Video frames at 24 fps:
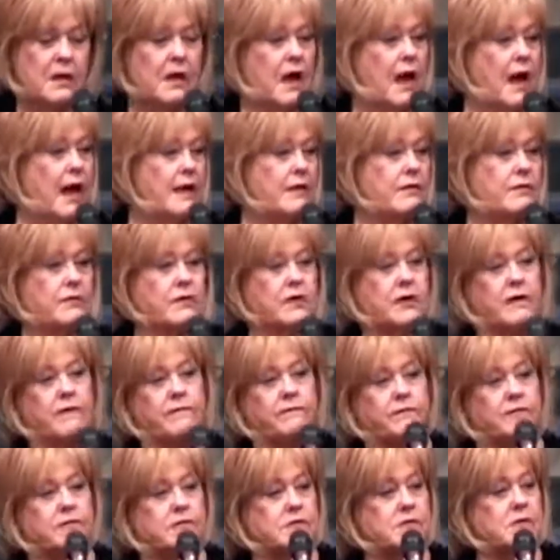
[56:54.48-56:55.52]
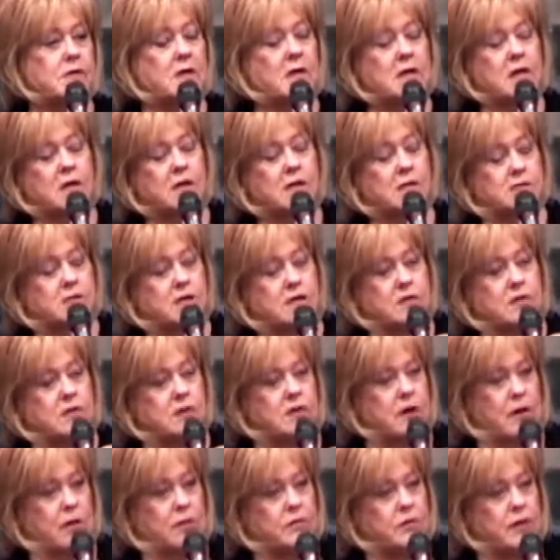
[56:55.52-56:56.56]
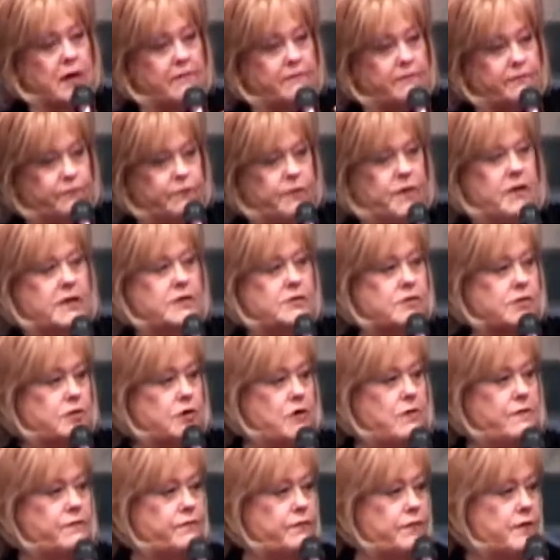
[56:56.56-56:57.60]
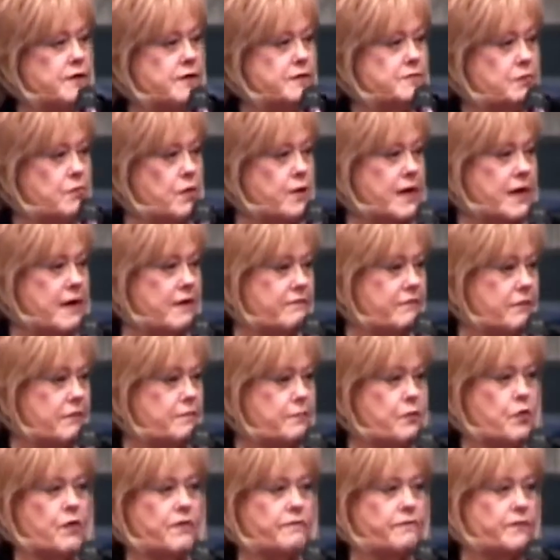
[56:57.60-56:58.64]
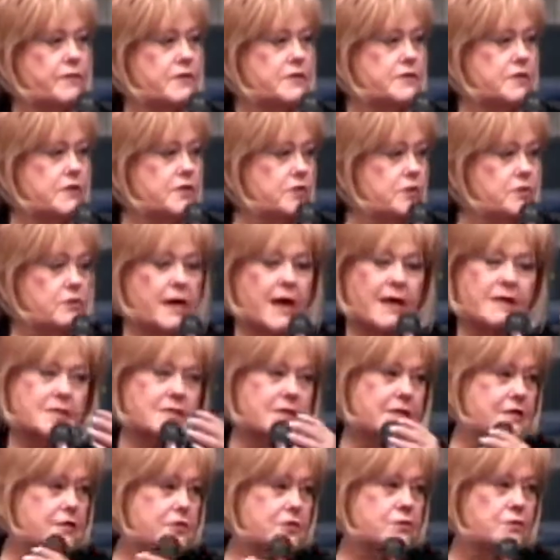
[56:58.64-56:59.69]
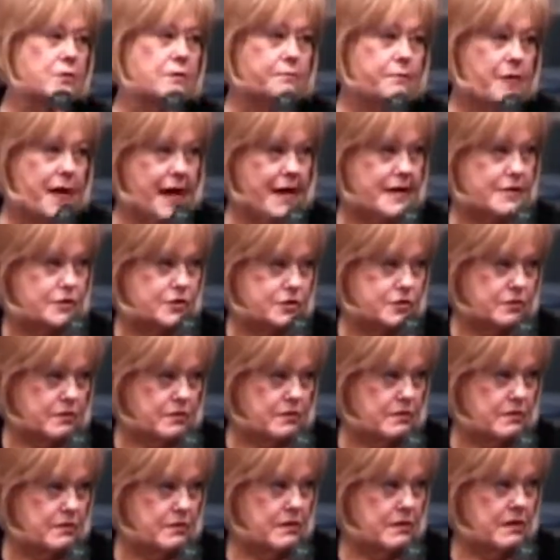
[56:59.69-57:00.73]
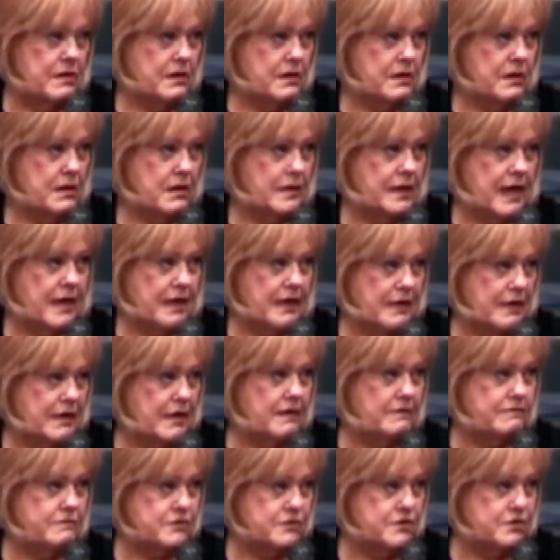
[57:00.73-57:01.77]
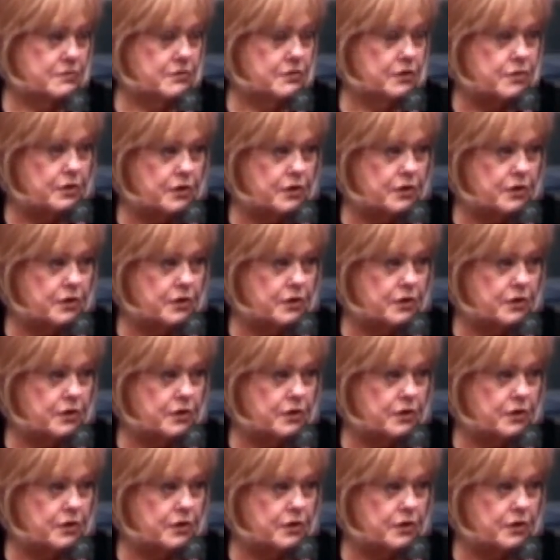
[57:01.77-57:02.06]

I don't care if it's, you know, you have friends, girlfriends, whatever, boyfriends, and you guys get to a pastor that loves you. You